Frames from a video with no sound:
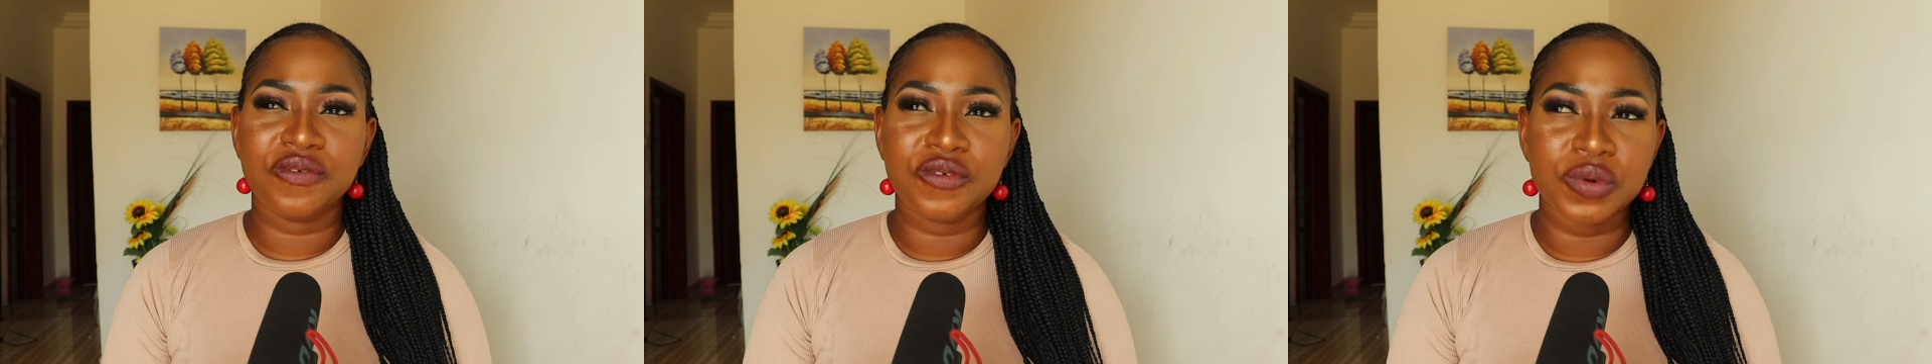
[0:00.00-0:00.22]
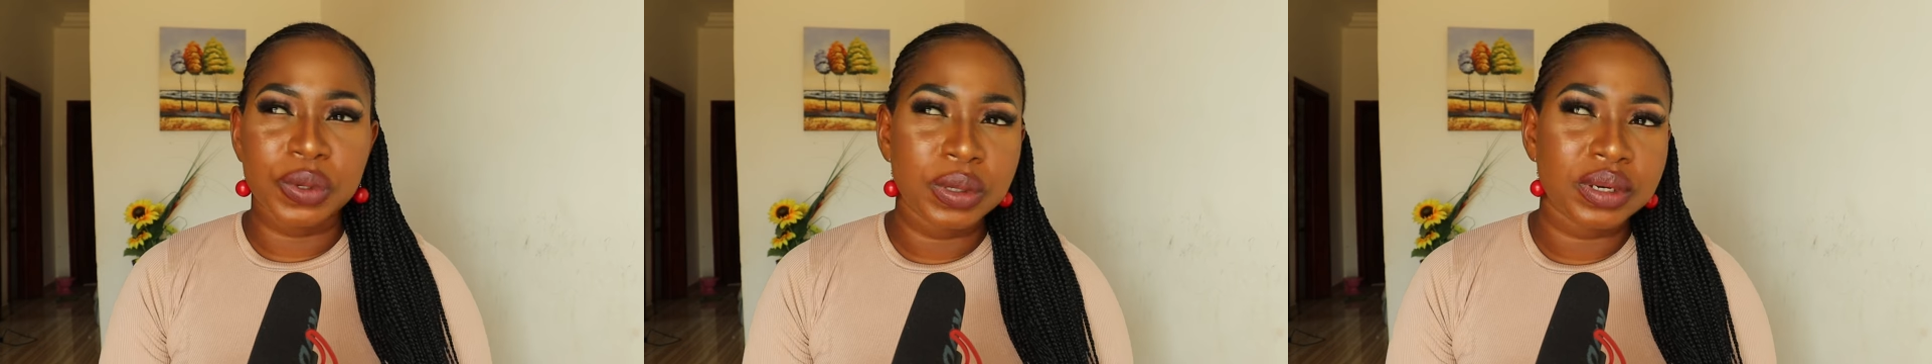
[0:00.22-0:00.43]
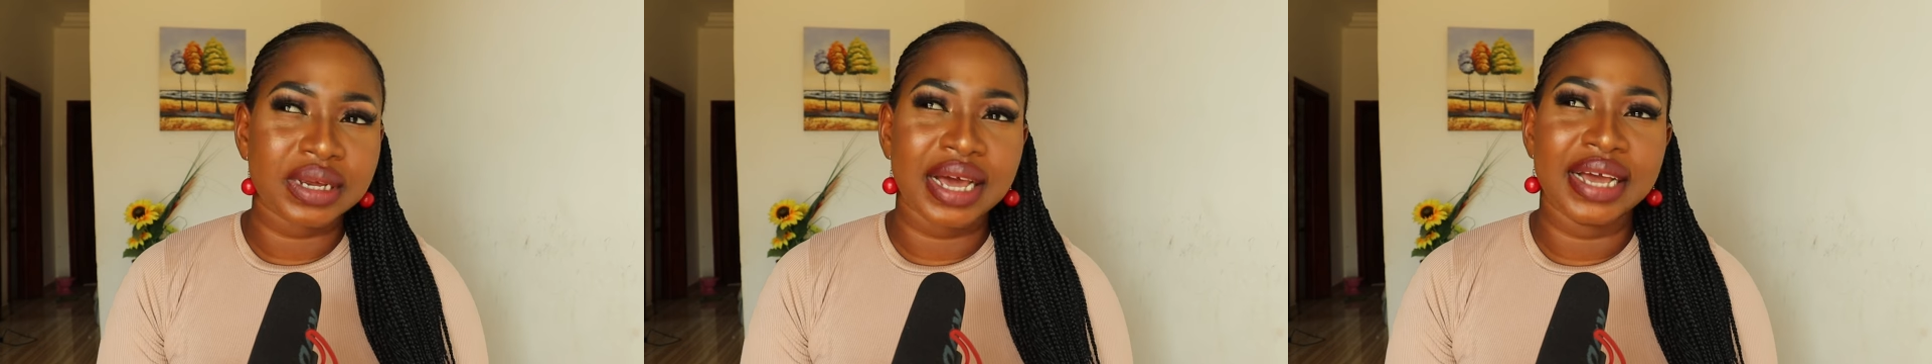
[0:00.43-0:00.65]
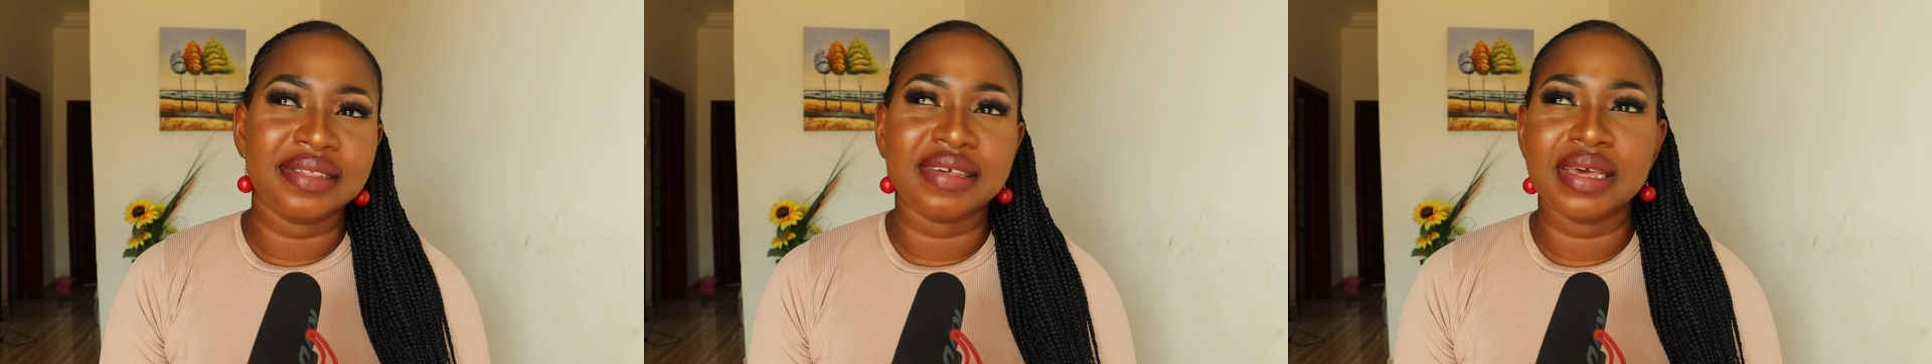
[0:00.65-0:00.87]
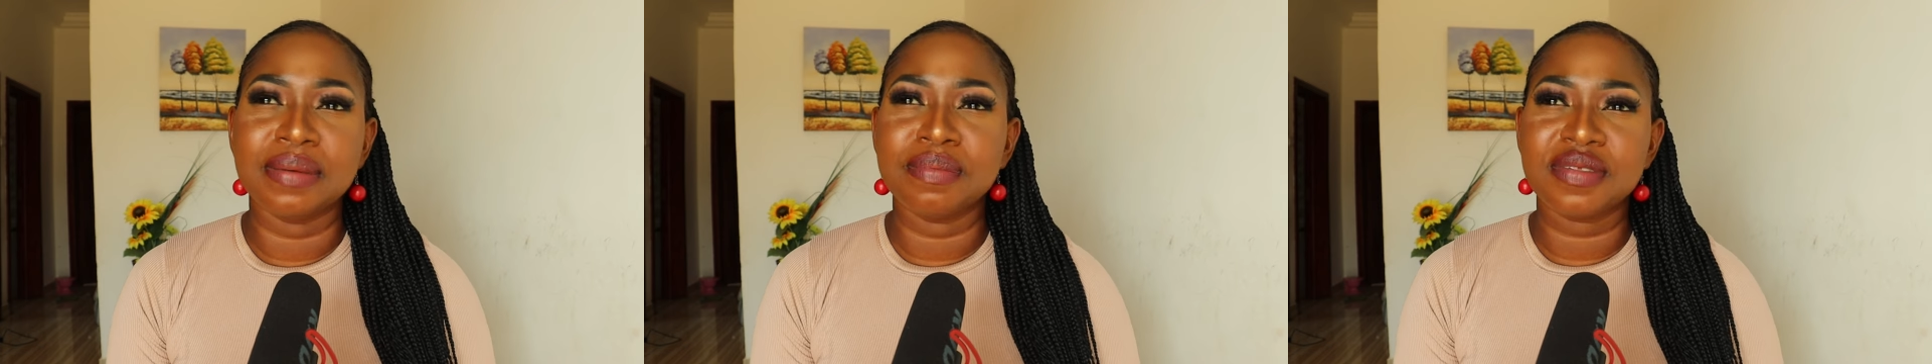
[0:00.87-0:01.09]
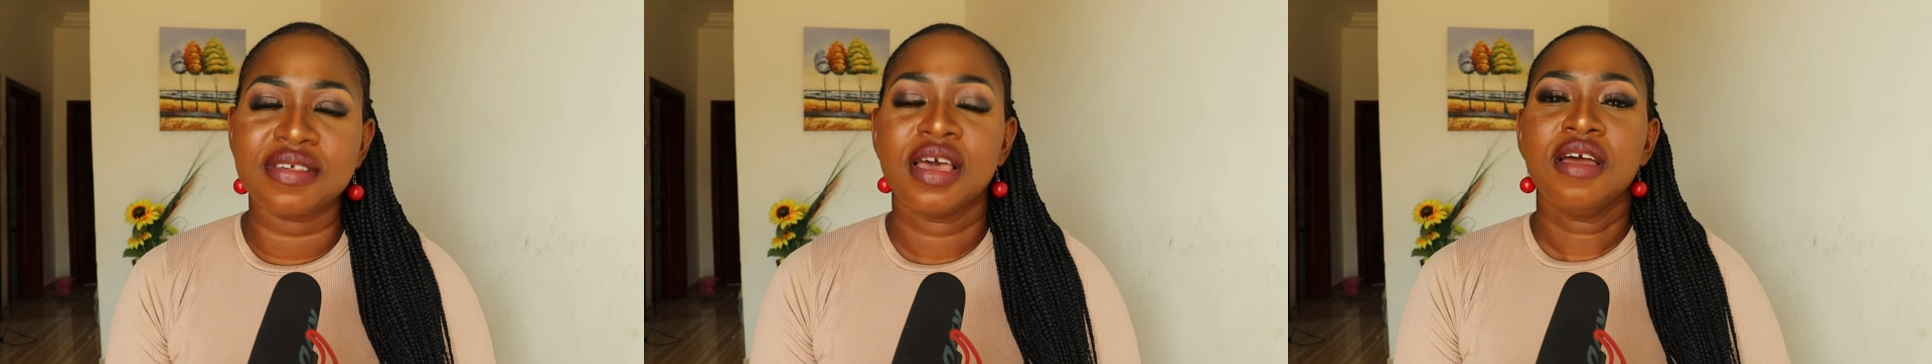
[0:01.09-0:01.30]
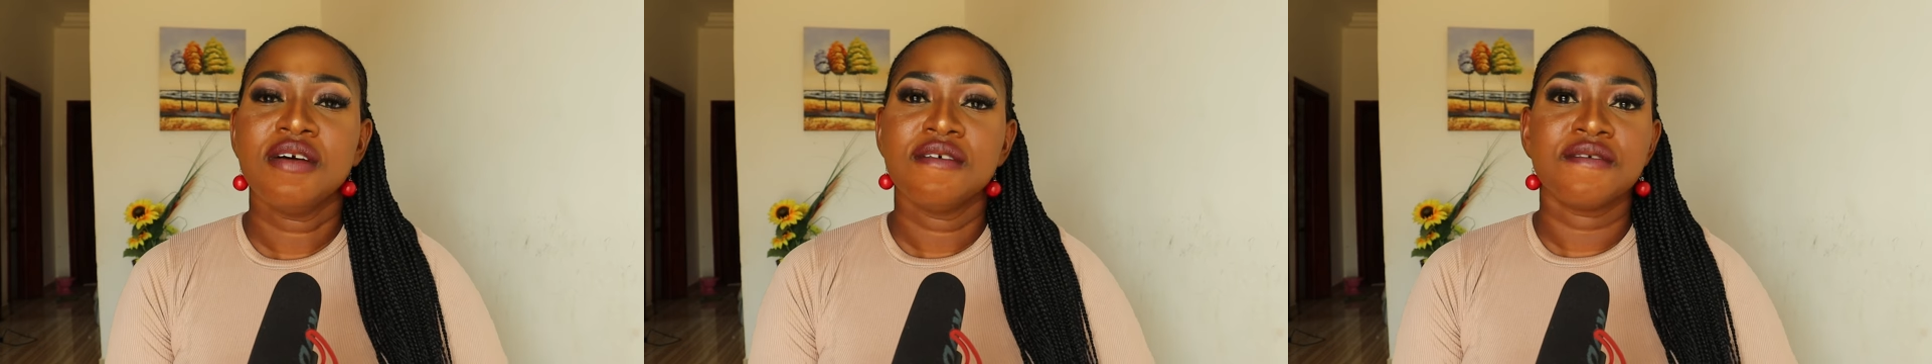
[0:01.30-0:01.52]
food items
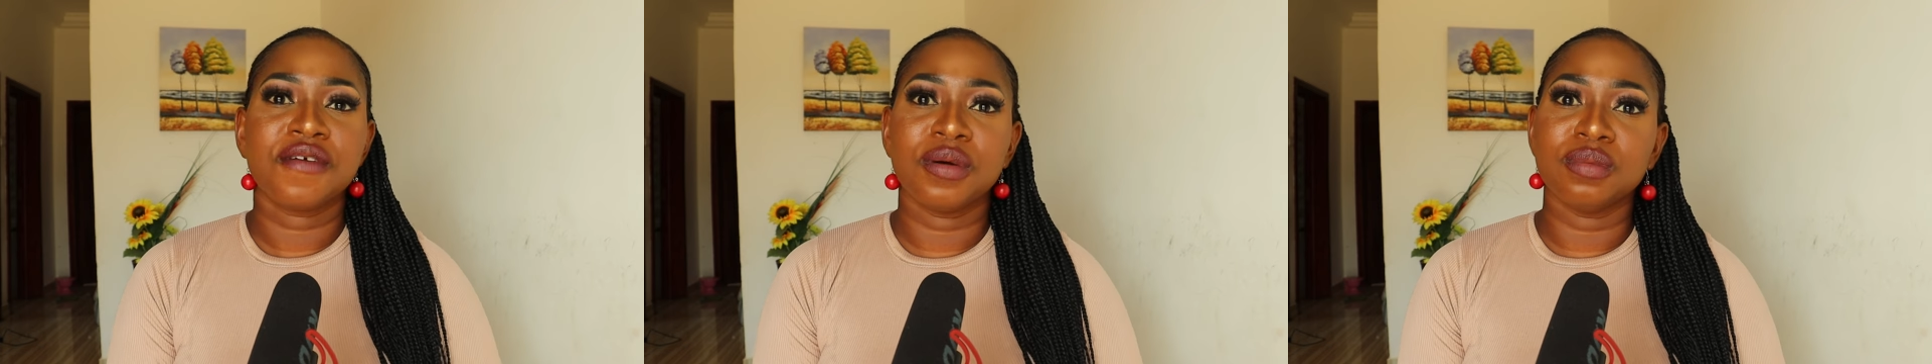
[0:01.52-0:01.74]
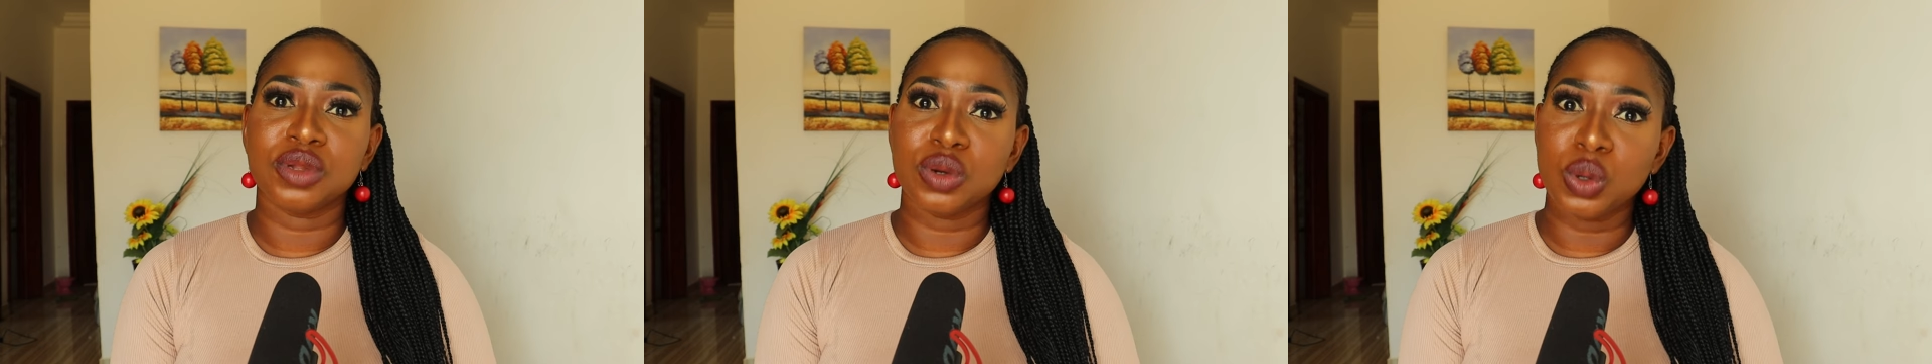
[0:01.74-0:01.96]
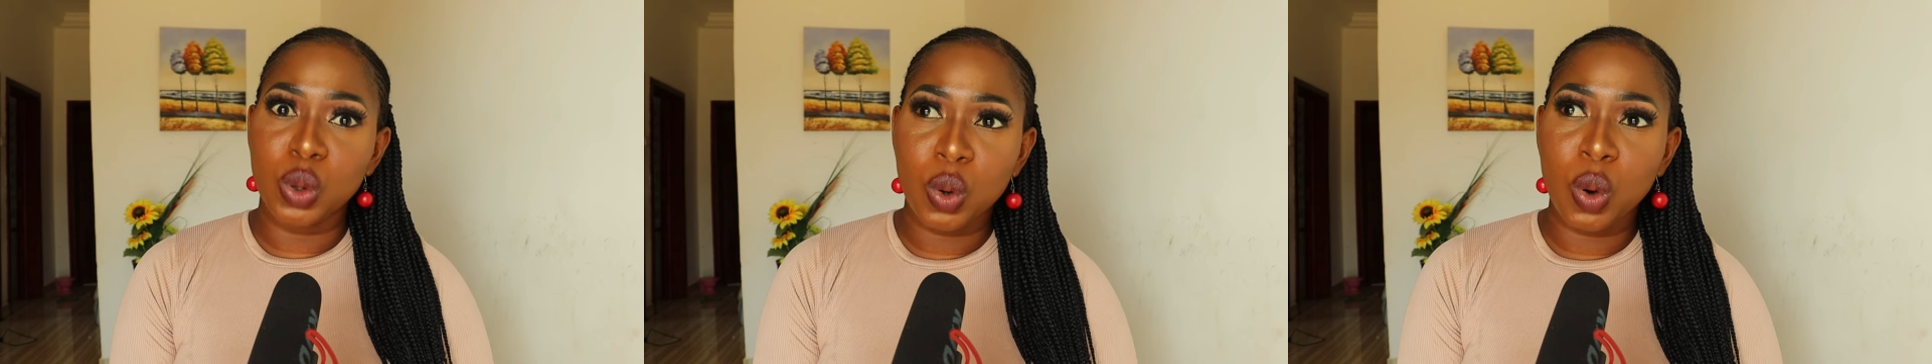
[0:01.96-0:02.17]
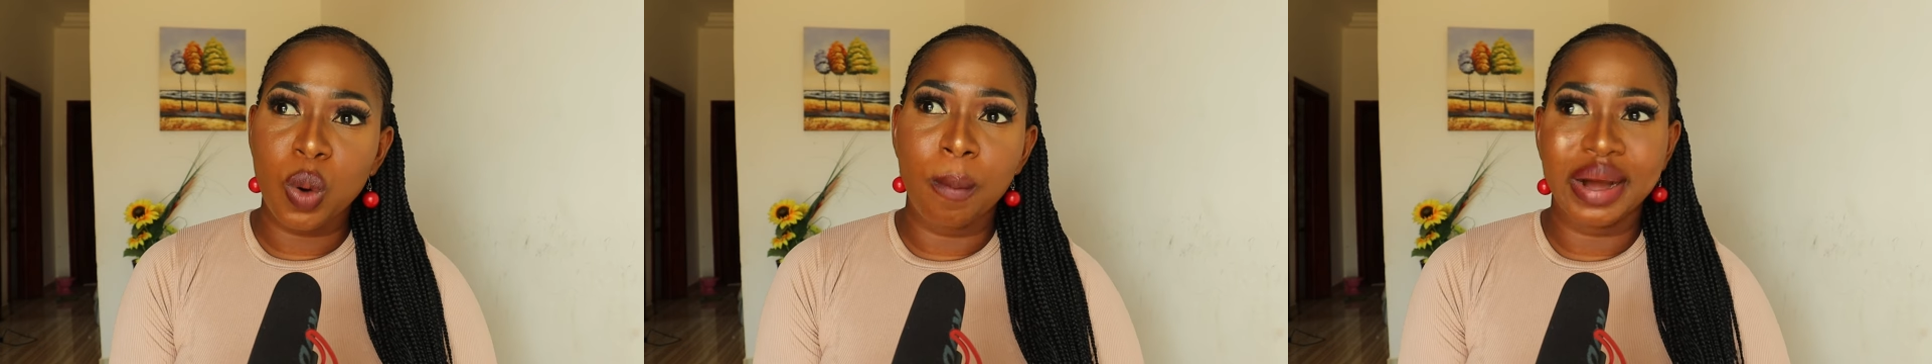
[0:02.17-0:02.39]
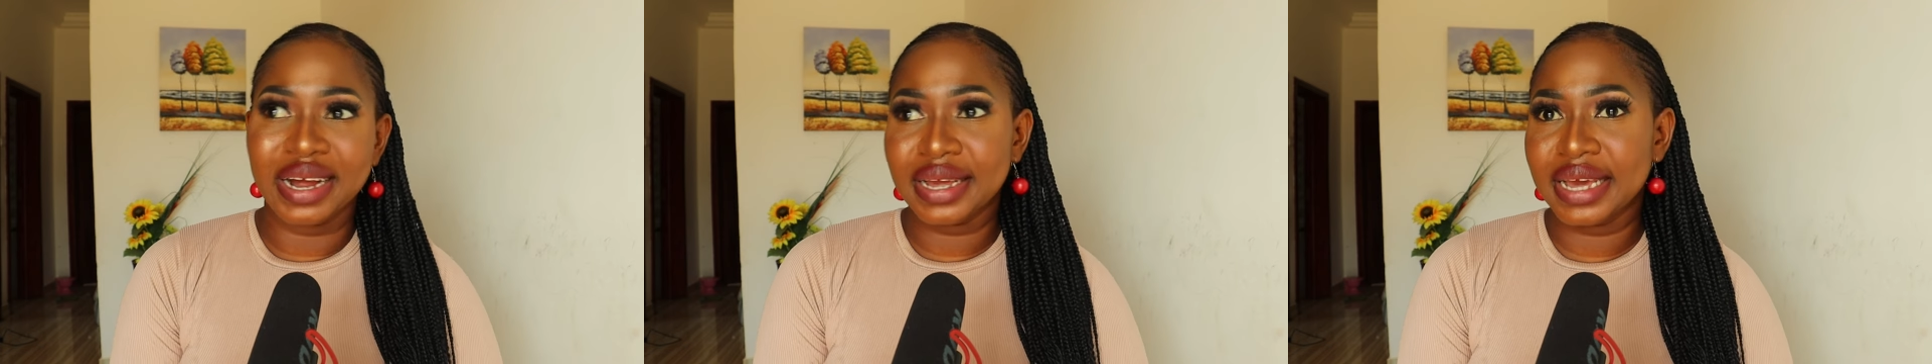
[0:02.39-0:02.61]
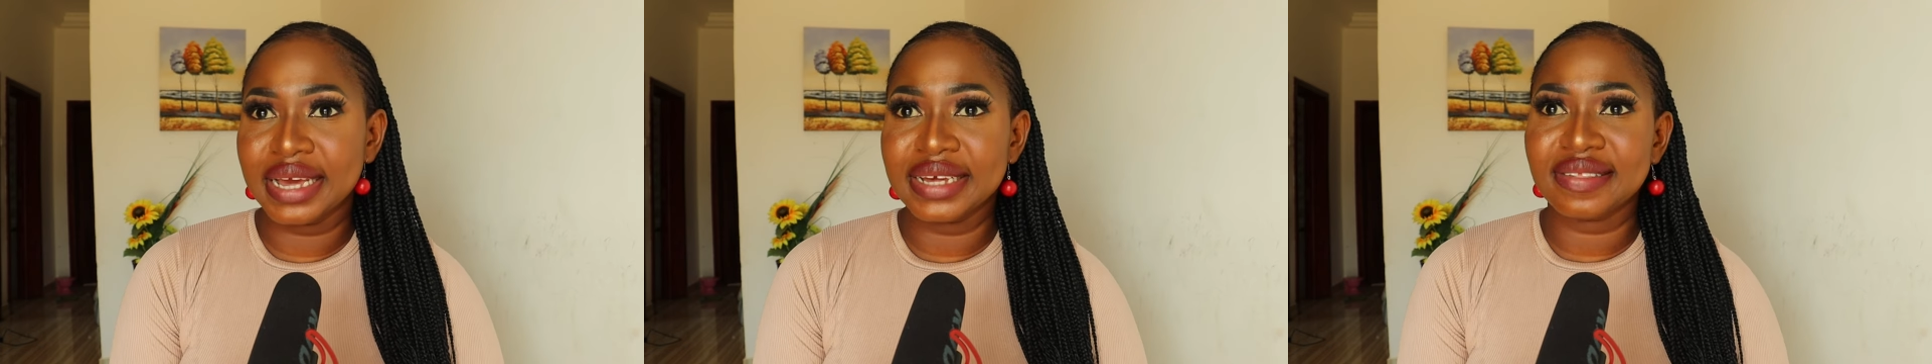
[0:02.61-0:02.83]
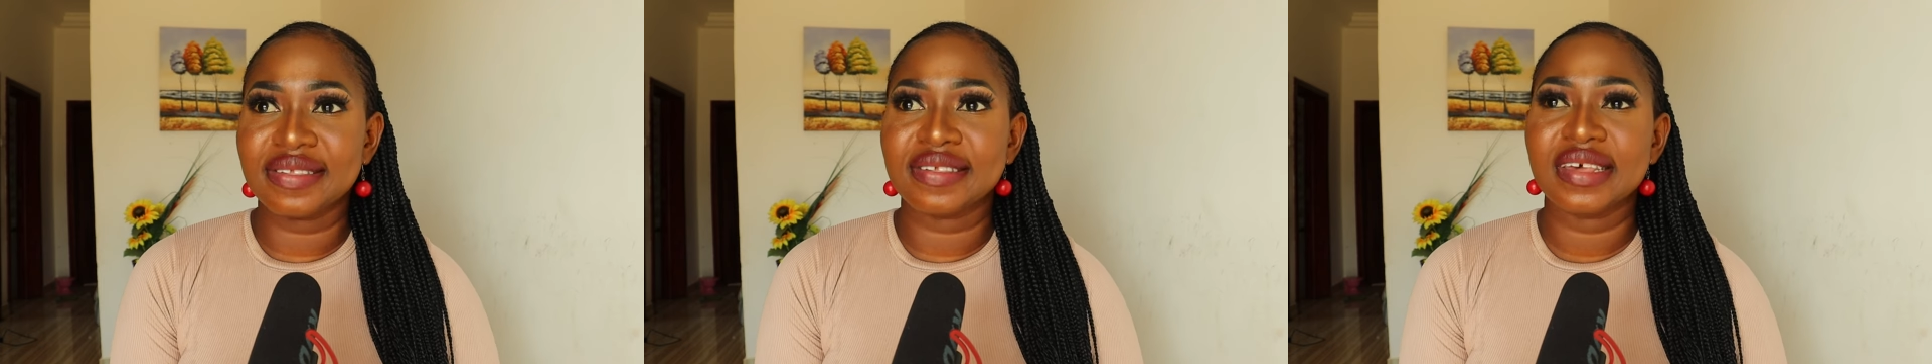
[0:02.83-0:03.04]
from the local
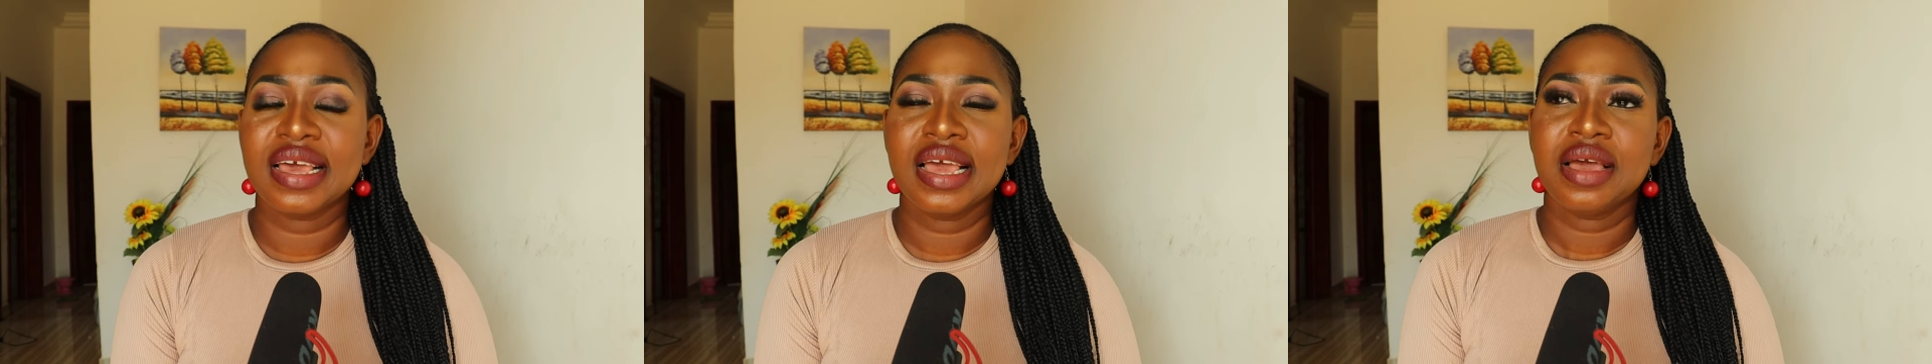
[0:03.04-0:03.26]
markets,